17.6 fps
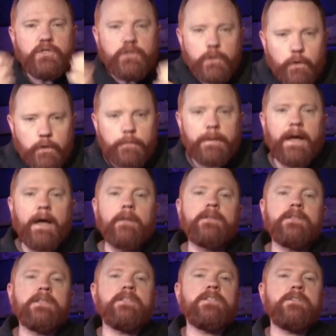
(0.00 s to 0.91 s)
your
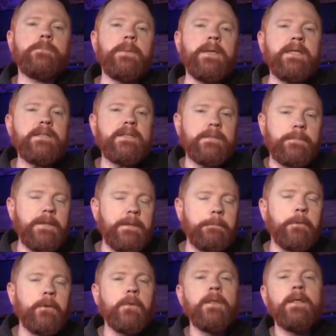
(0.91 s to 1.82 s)
mouth to speak to
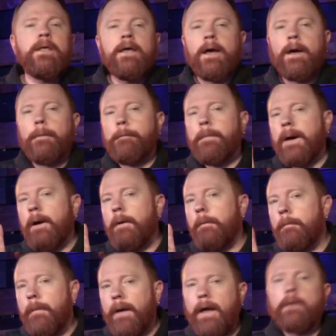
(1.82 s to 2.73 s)
people
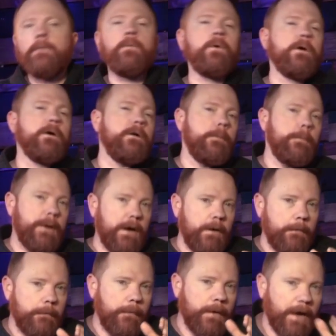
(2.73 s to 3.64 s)
about my word,
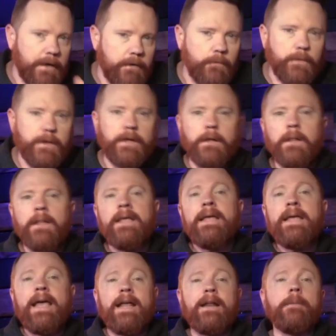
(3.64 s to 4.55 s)
about my will,
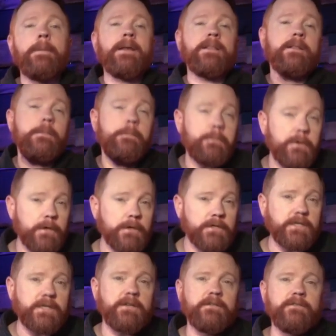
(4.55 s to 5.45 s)
and about the
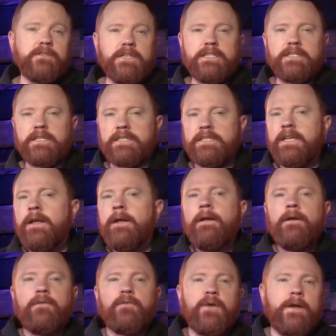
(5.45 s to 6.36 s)
person of Jesus.
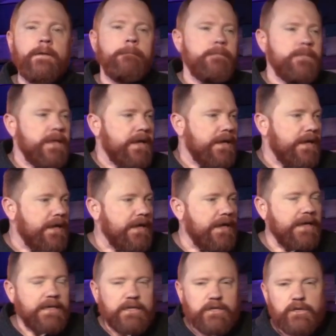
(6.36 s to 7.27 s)
Friend,
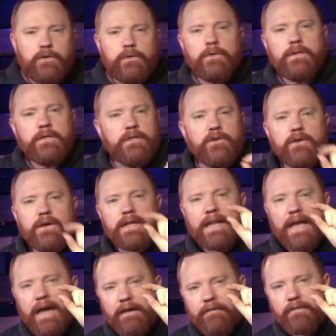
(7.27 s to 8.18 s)
you
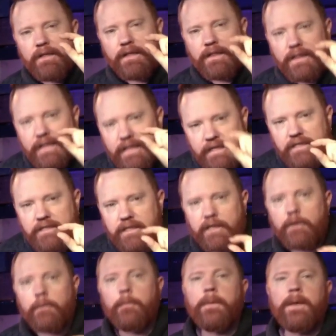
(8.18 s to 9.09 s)
can have the least
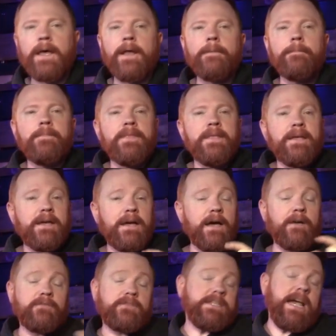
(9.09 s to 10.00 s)
little bit
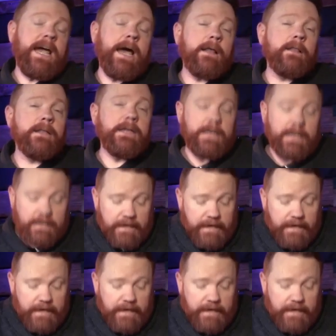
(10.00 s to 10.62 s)
of talent.